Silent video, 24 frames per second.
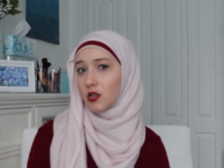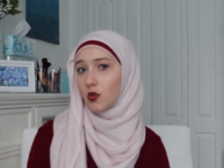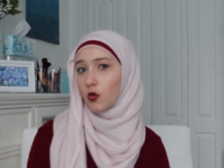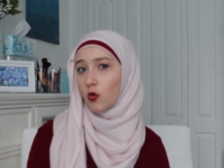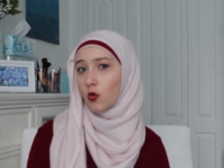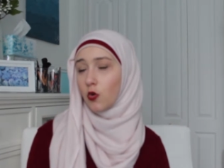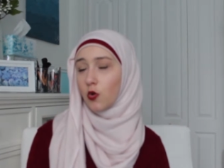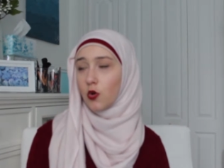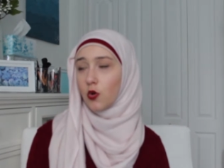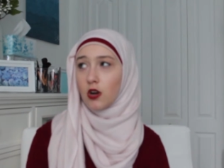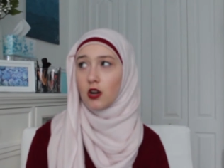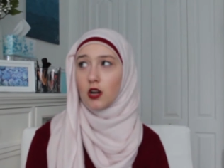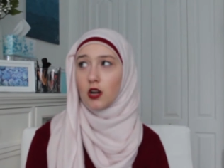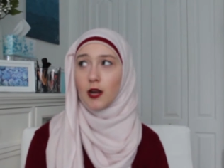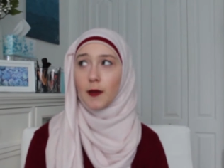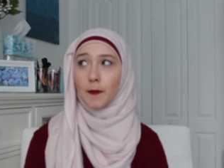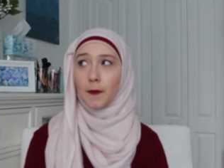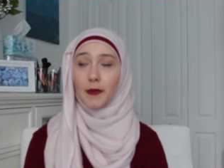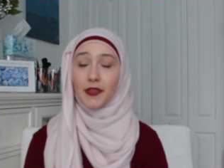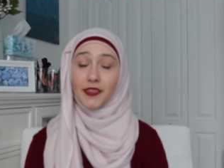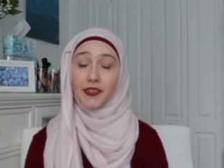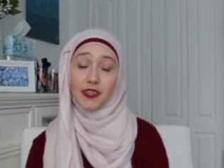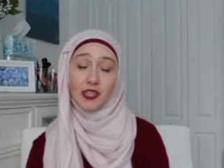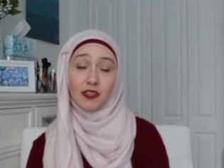or a
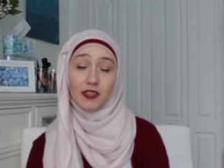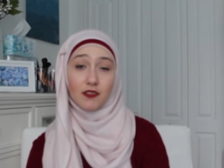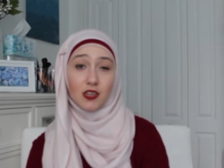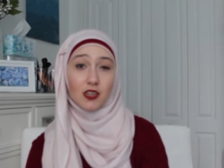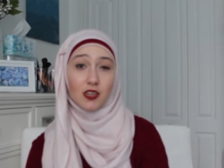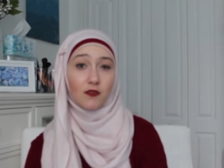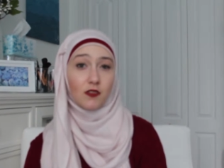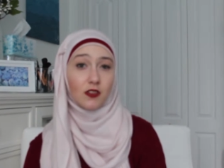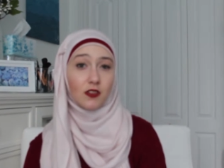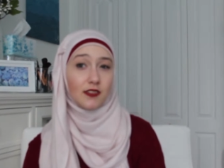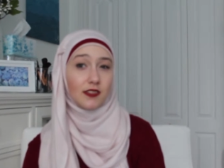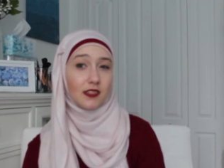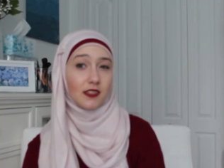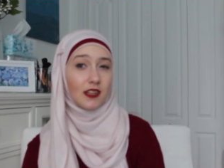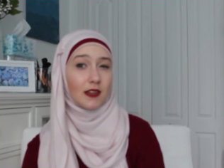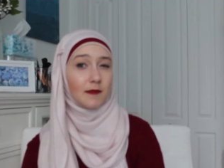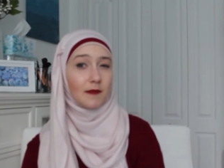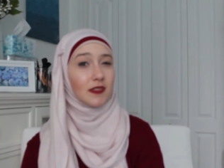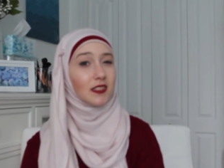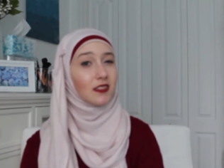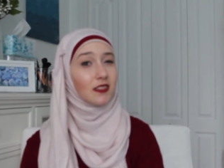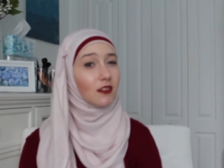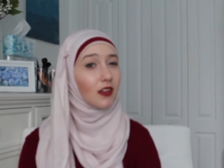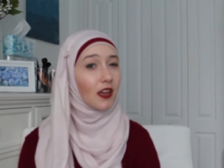monthly favorites, and I'm
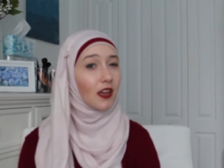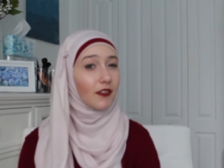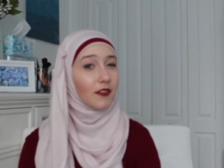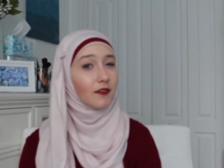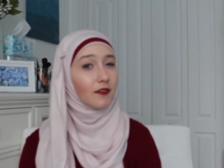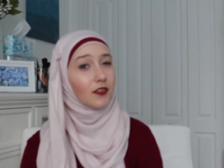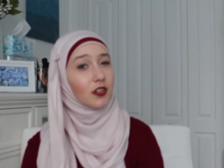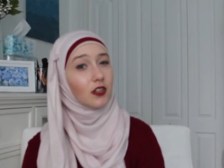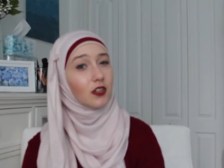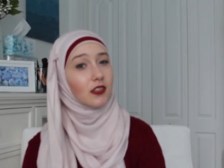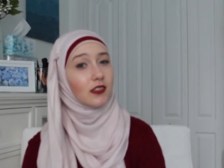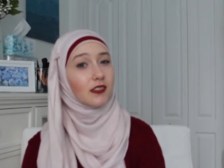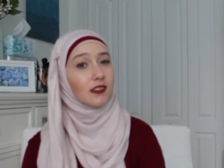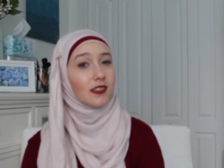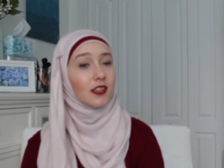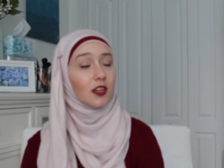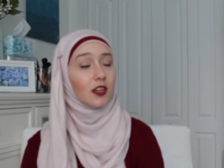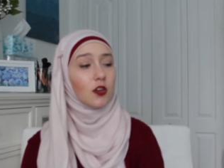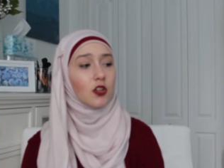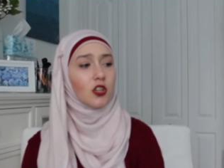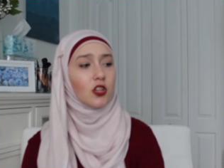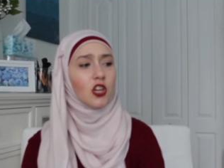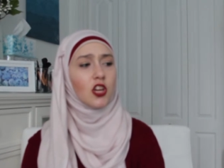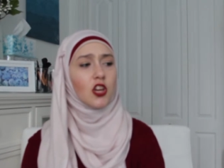still haven't figured this
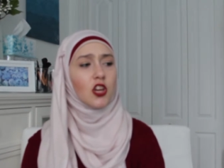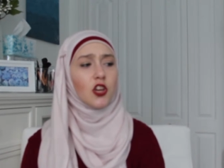out.